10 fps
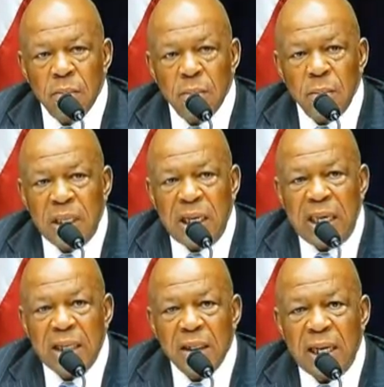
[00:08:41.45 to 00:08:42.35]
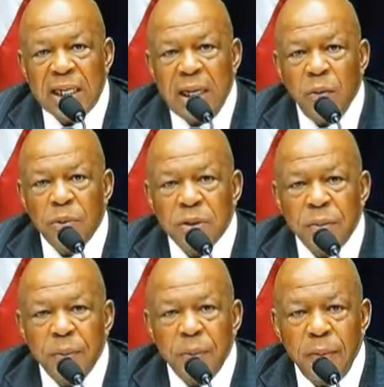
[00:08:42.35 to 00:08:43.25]
They, like our
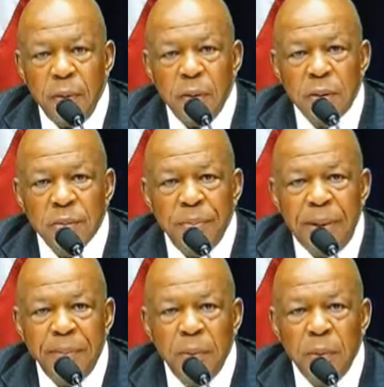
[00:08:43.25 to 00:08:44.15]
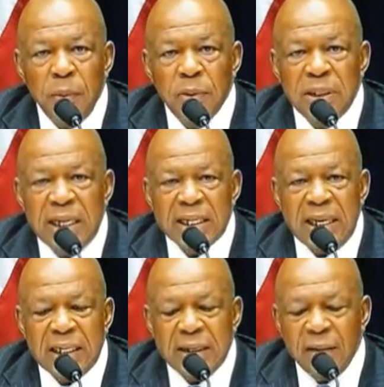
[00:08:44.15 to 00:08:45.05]
whistleblowers, were people who
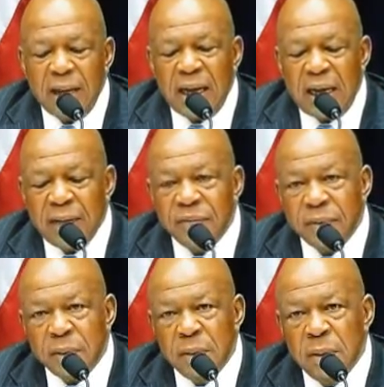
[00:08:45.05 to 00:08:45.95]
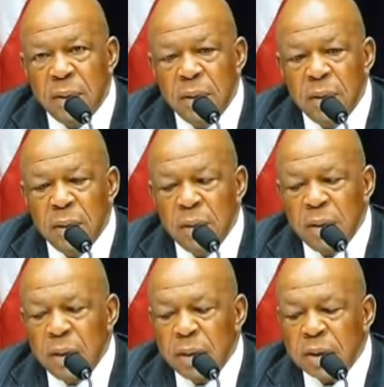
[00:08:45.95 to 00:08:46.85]
dedicated their lives
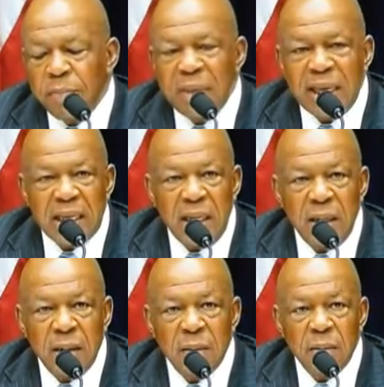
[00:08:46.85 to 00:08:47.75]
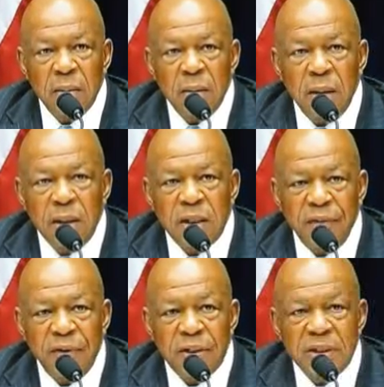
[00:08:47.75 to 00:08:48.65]
to making a
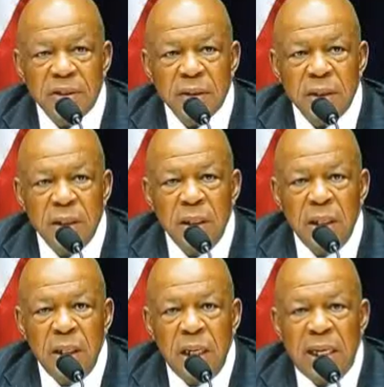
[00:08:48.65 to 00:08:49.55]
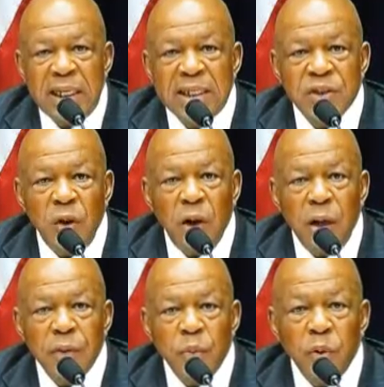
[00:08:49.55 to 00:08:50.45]
difference, and they
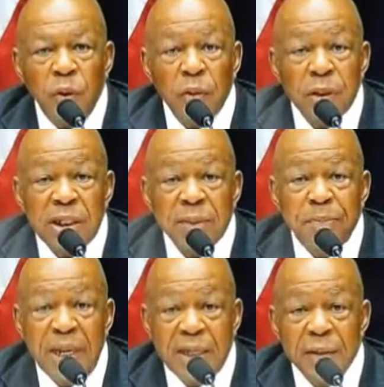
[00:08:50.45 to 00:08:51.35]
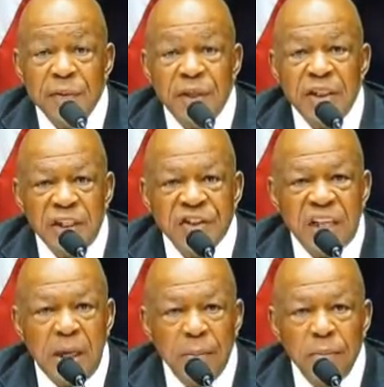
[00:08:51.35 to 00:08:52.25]
saw the world as bigger than just them.